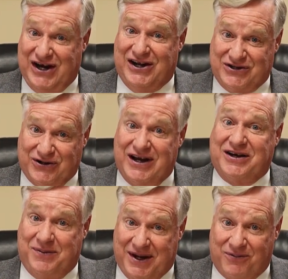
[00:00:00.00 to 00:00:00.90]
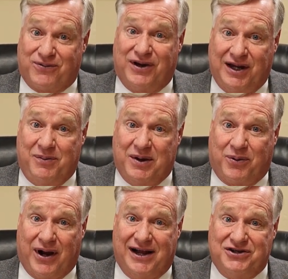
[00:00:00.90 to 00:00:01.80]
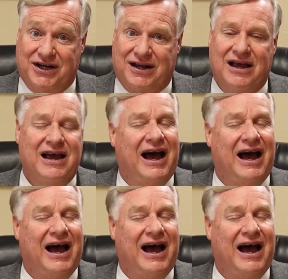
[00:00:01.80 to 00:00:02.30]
and it turned out to be a really big project,